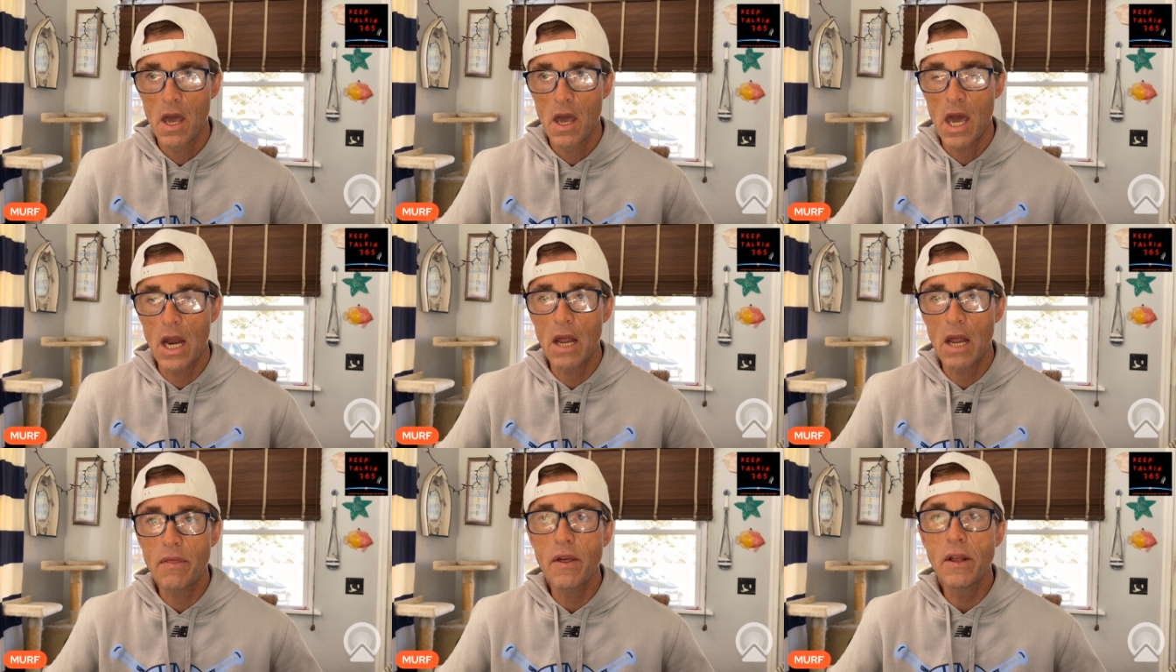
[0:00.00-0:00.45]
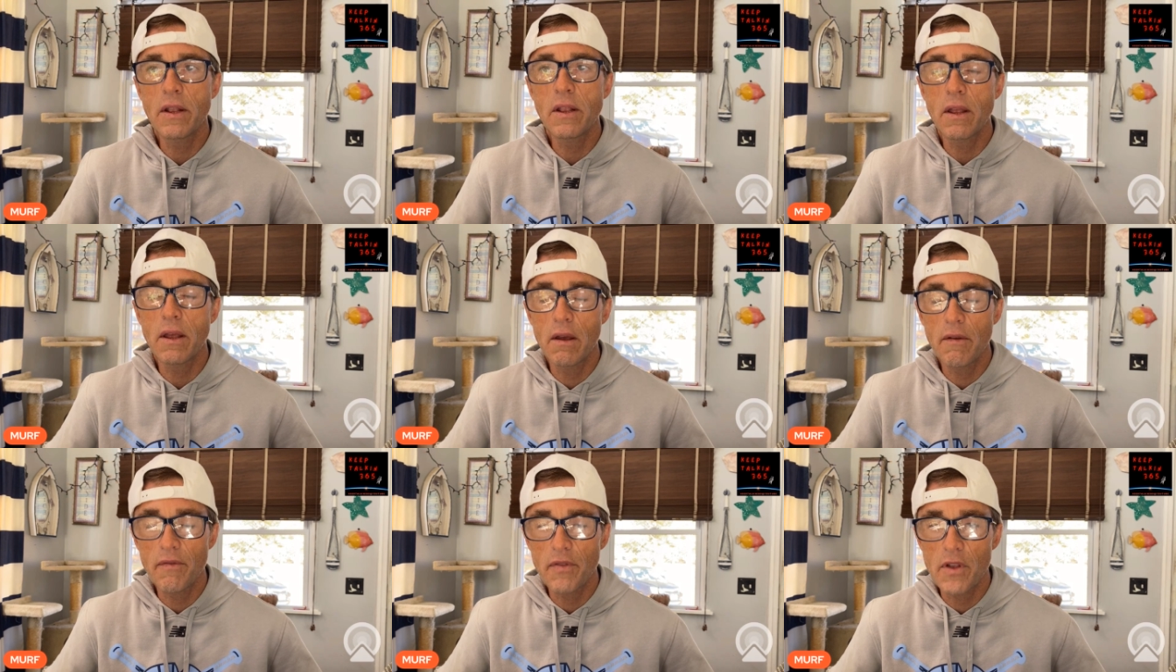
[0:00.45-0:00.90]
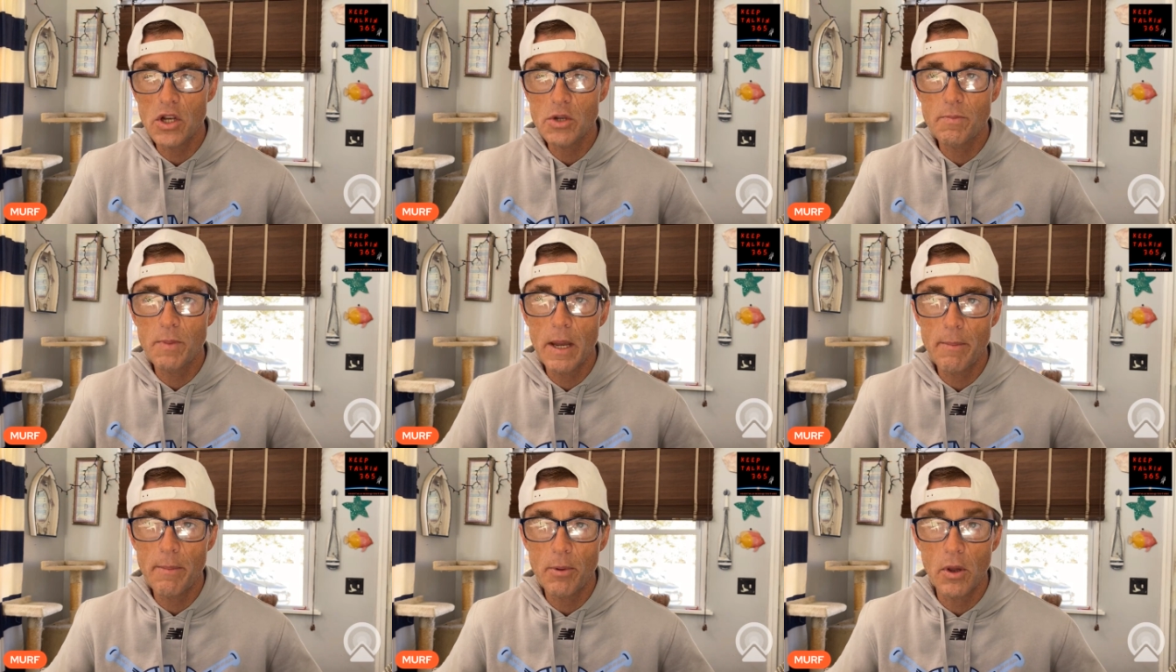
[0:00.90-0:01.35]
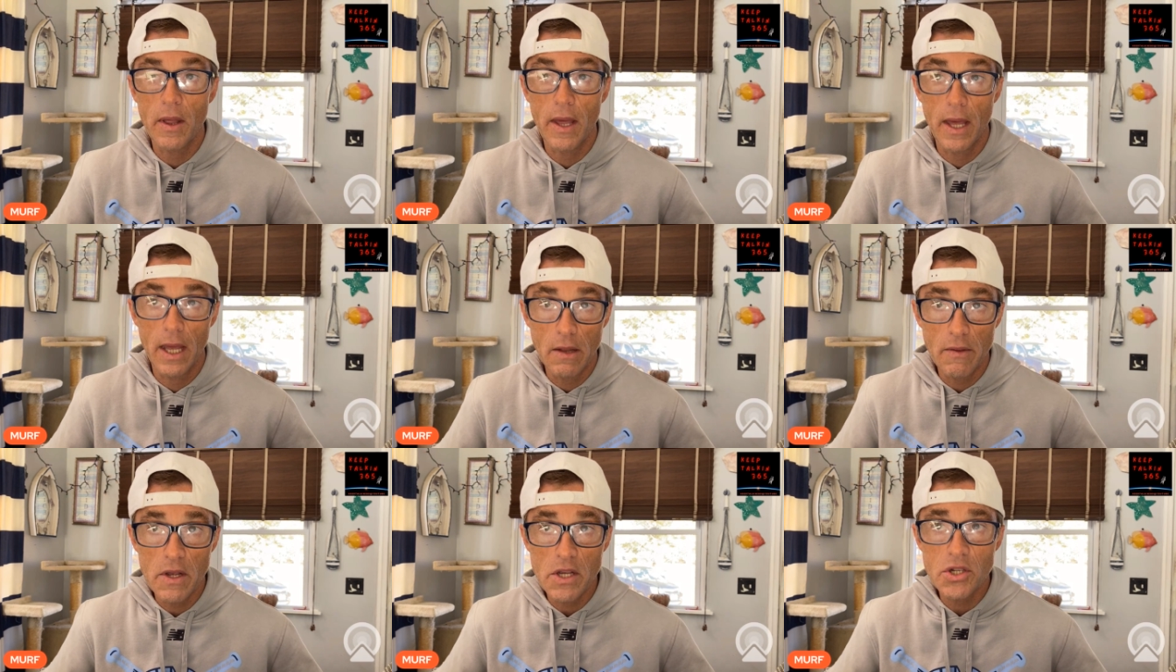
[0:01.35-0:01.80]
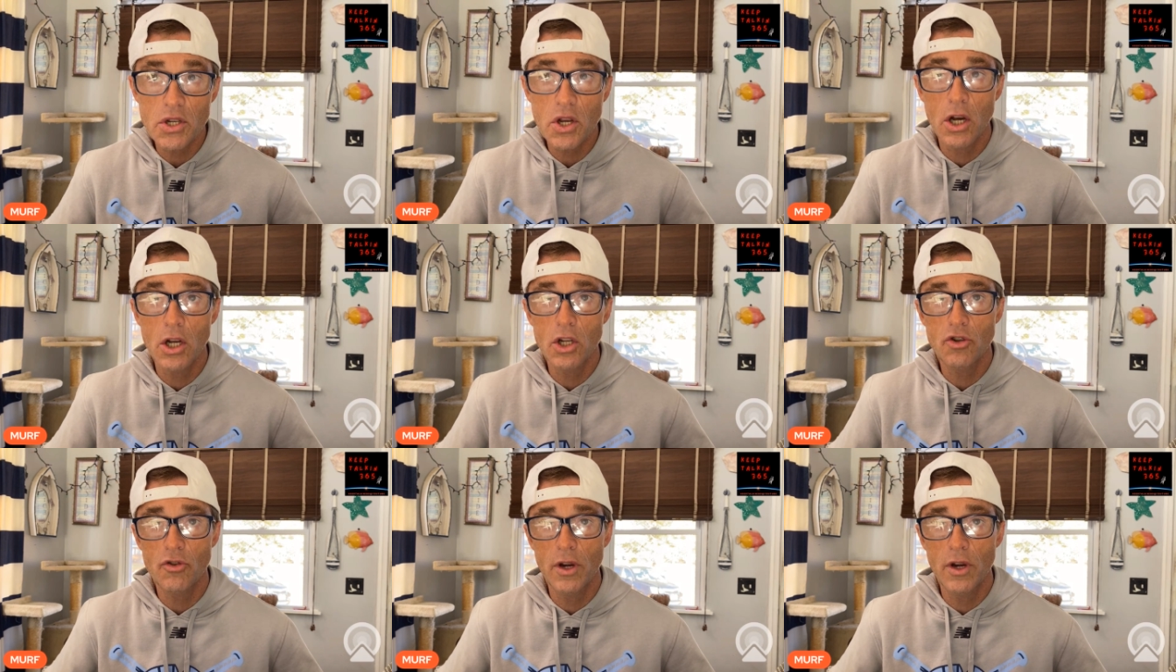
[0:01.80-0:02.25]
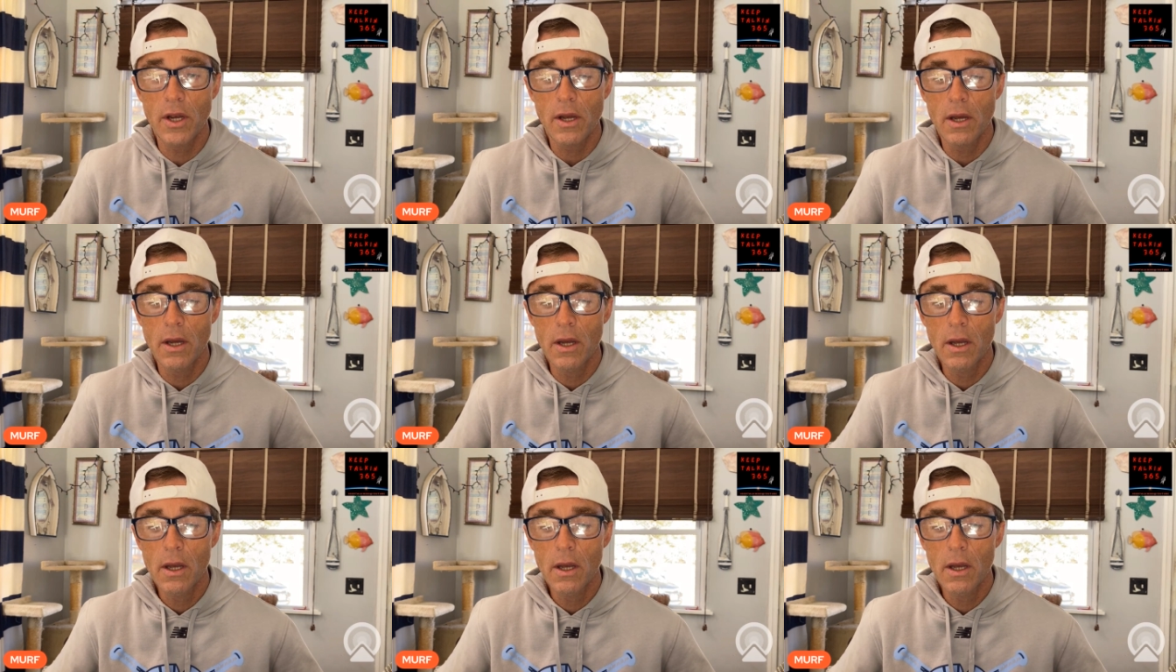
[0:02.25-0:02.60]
And I think that if there's people in this country